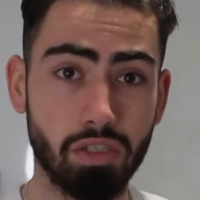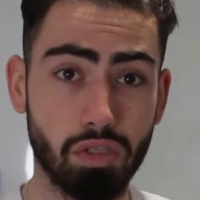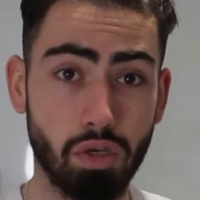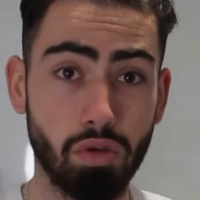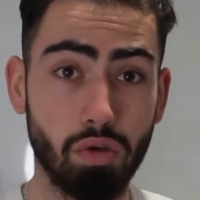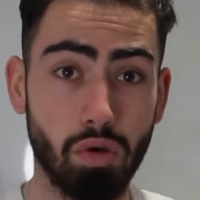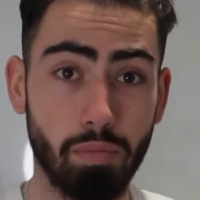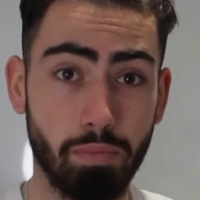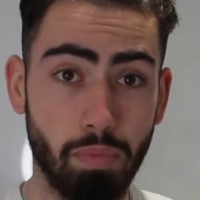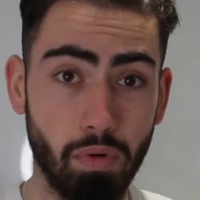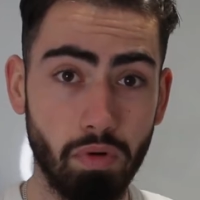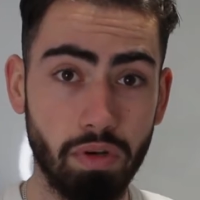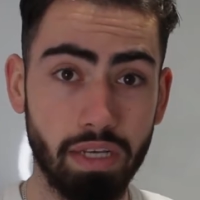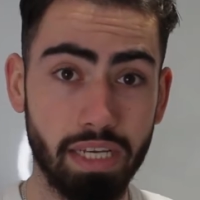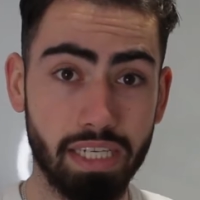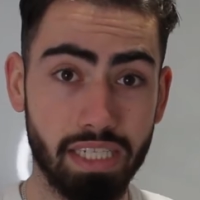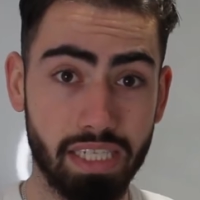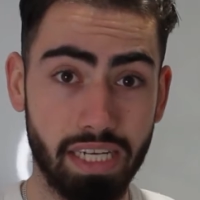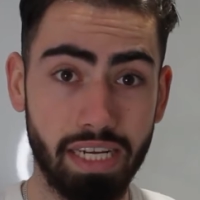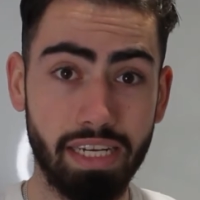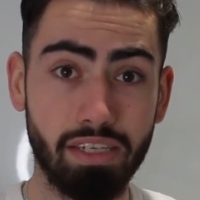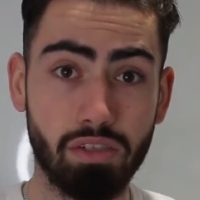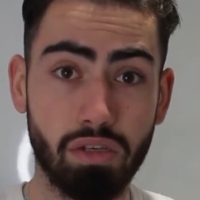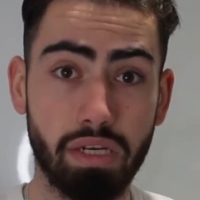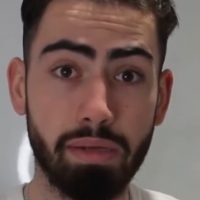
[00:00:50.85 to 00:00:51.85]
So your body is
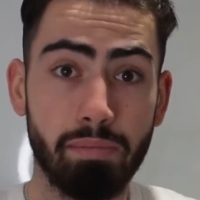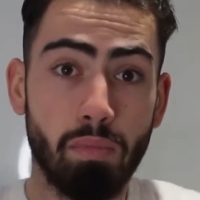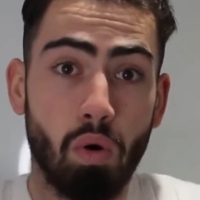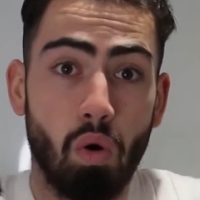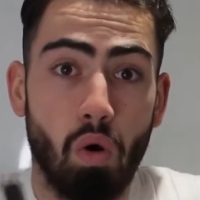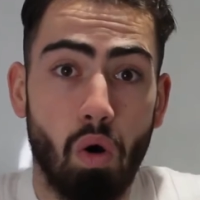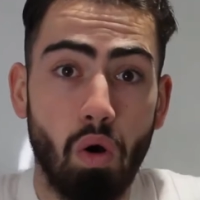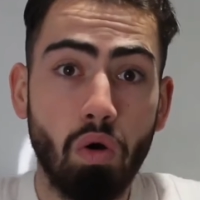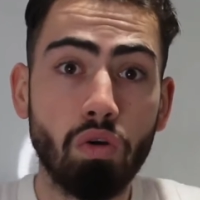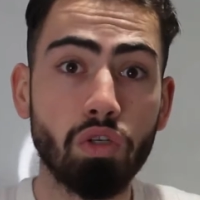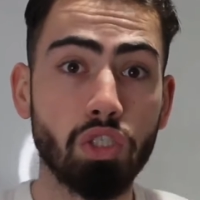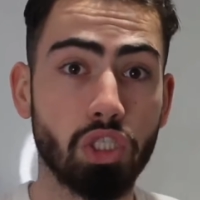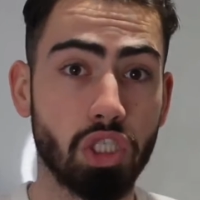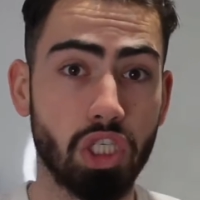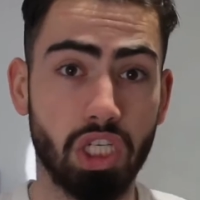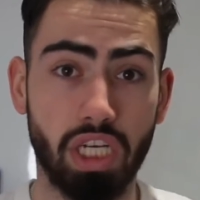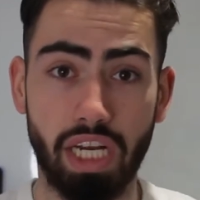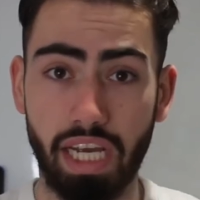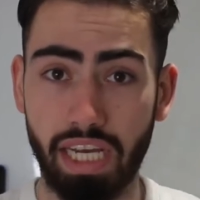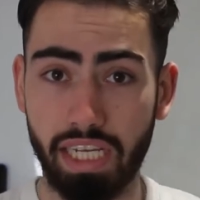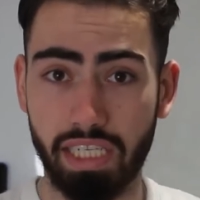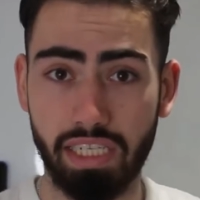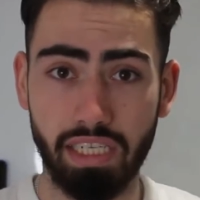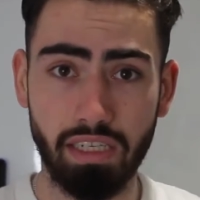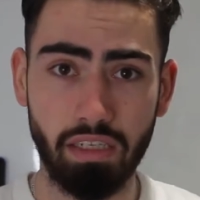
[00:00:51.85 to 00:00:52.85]
literally more
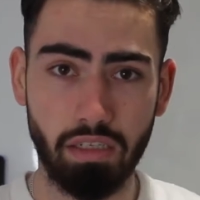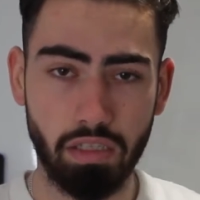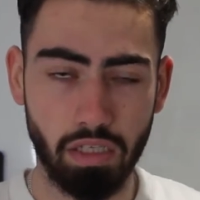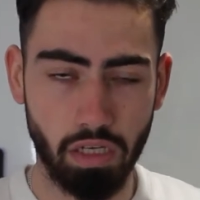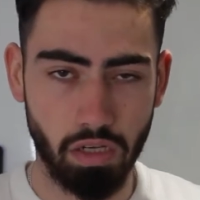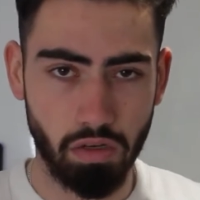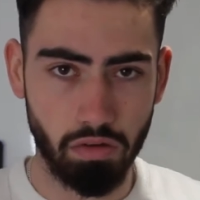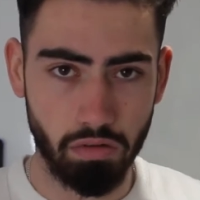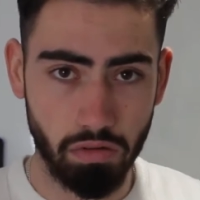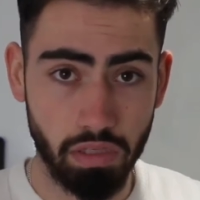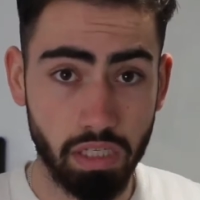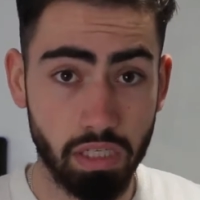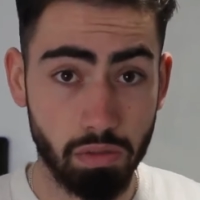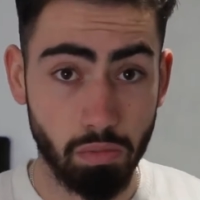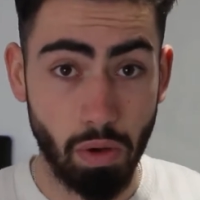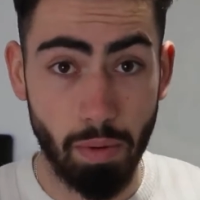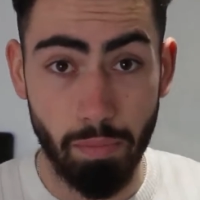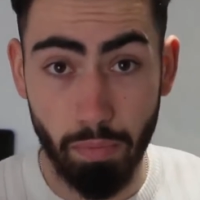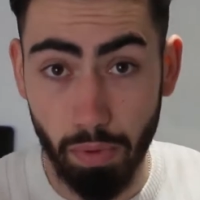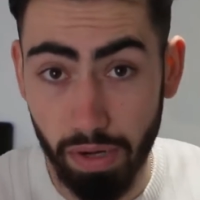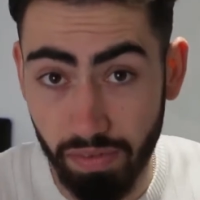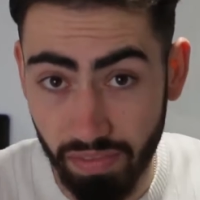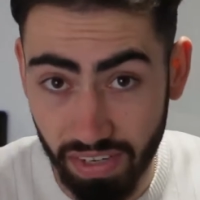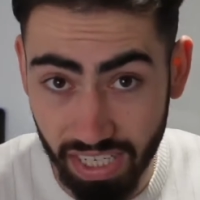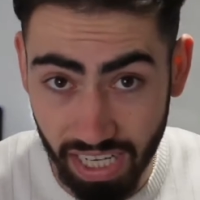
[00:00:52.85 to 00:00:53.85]
oxygenated. So this is where
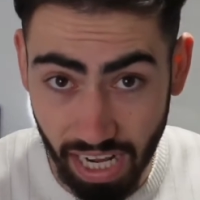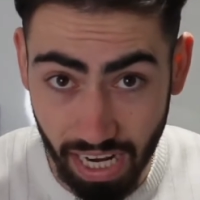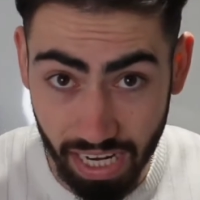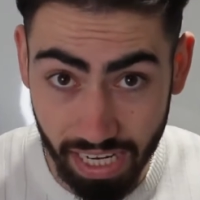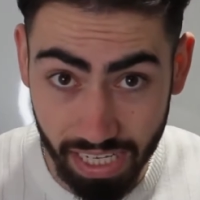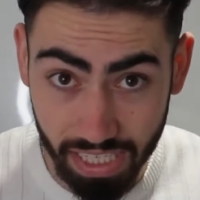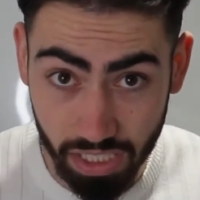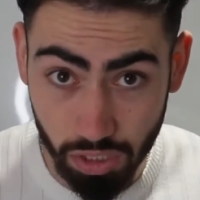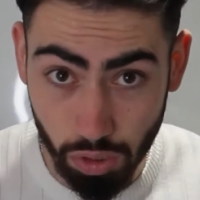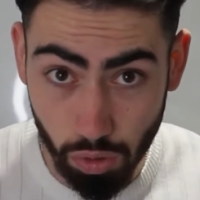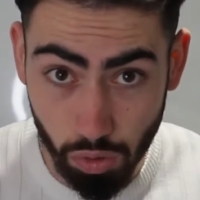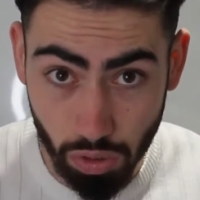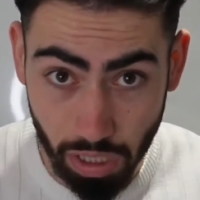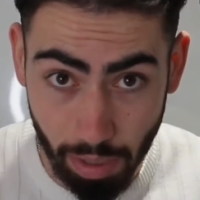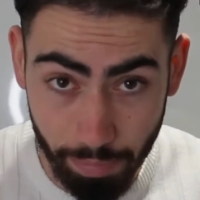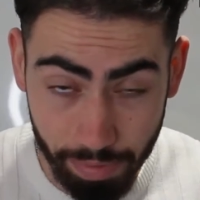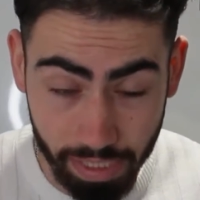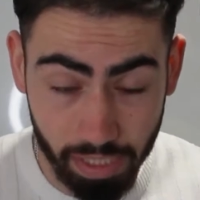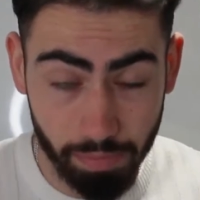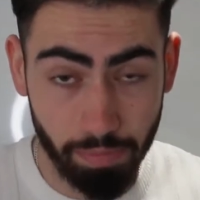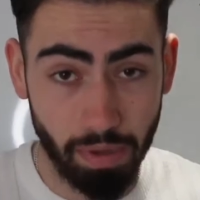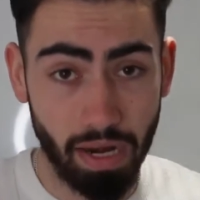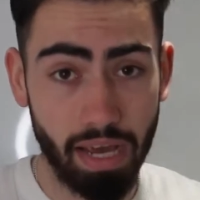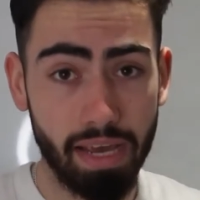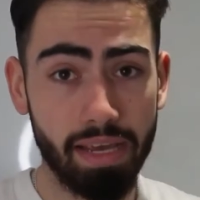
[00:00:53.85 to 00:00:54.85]
breathing techniques do come
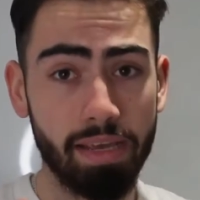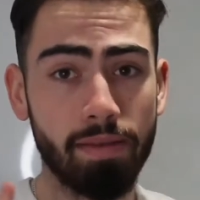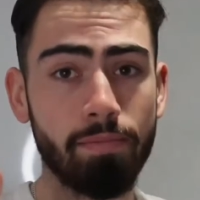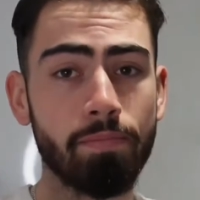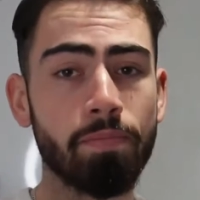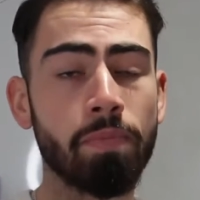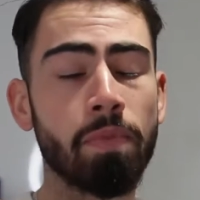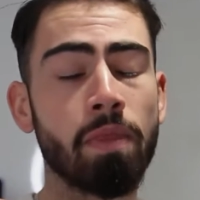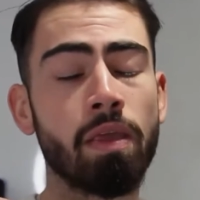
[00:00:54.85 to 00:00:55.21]
into play.